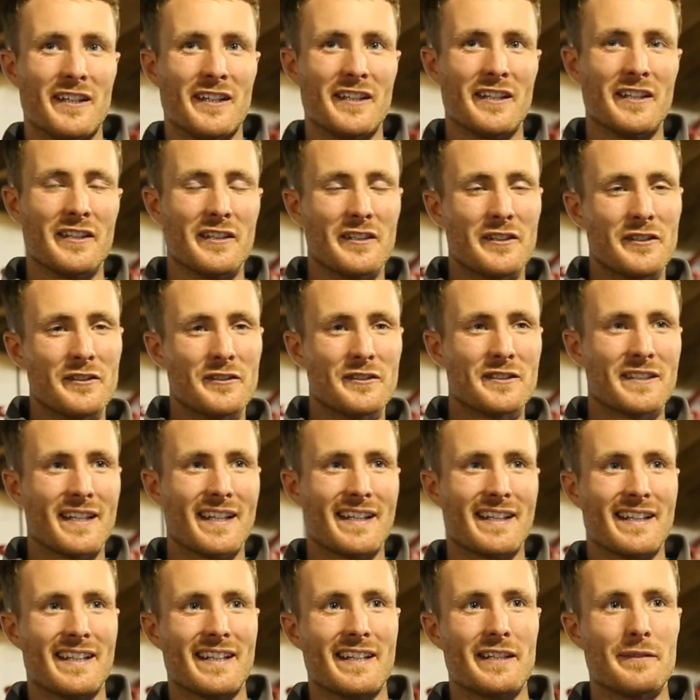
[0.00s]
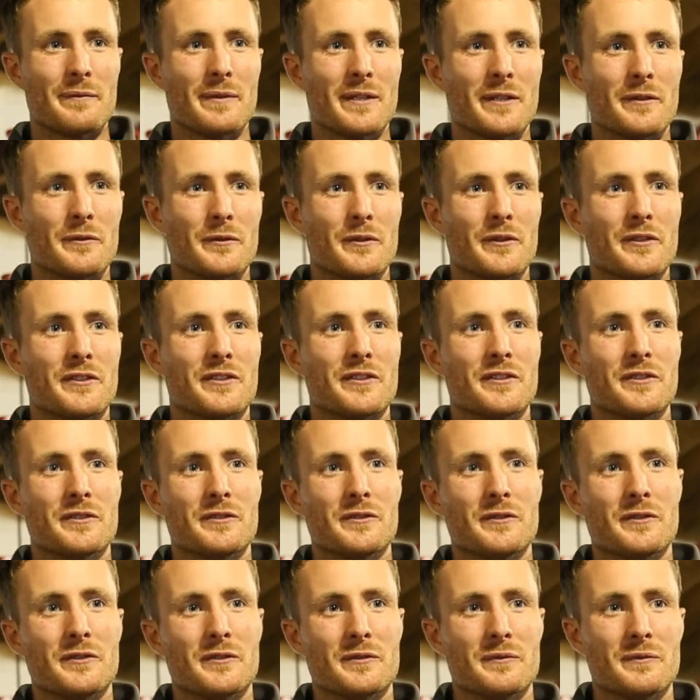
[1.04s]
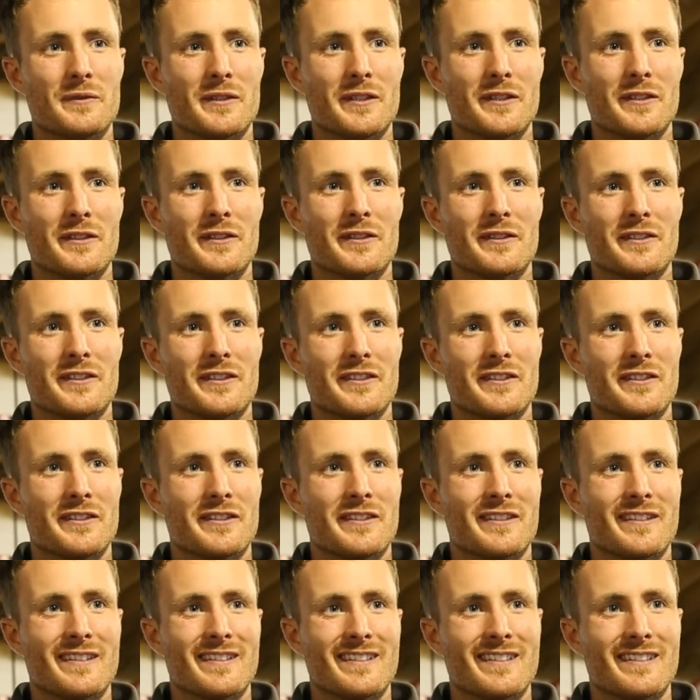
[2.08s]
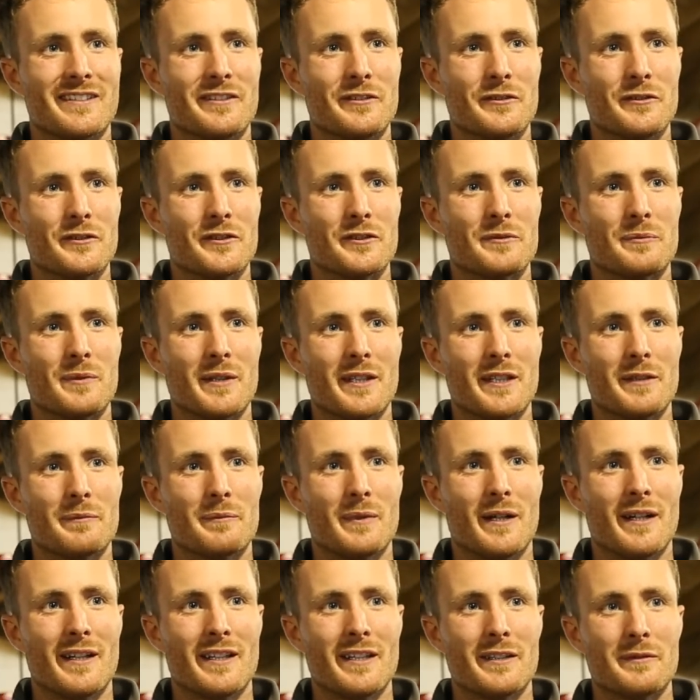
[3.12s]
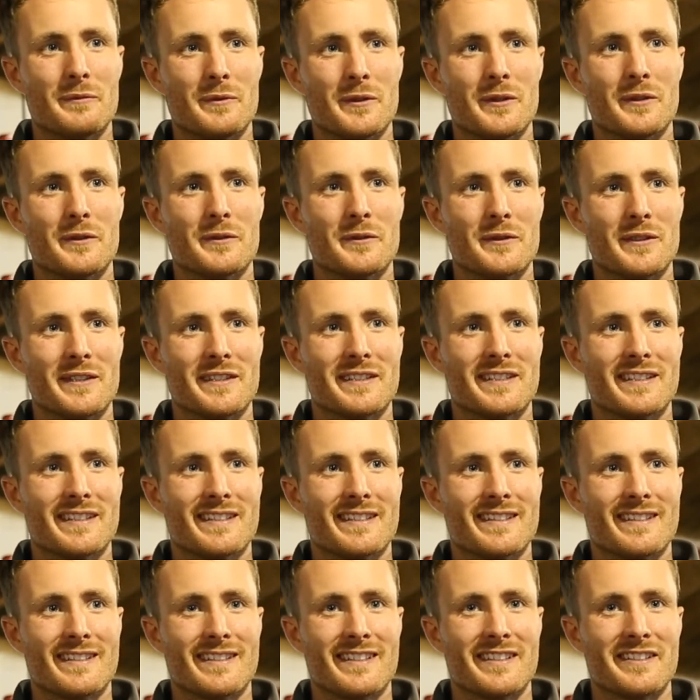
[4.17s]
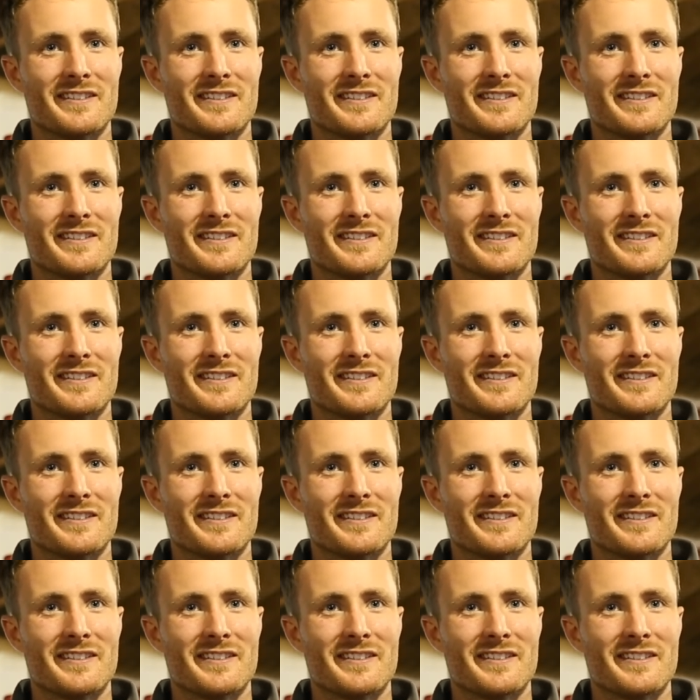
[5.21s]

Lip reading: you lose that a little bit once you're owned by a body, but we still we